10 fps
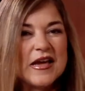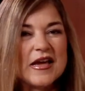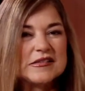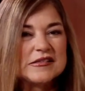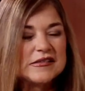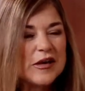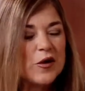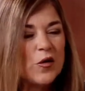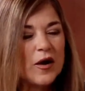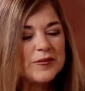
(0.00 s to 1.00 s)
And
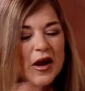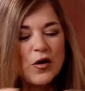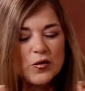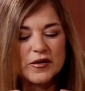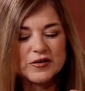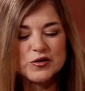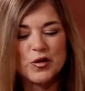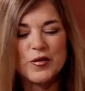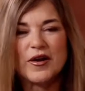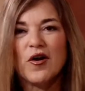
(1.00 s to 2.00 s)
so now I want to do
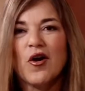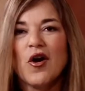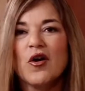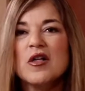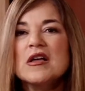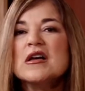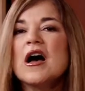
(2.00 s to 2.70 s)
what we call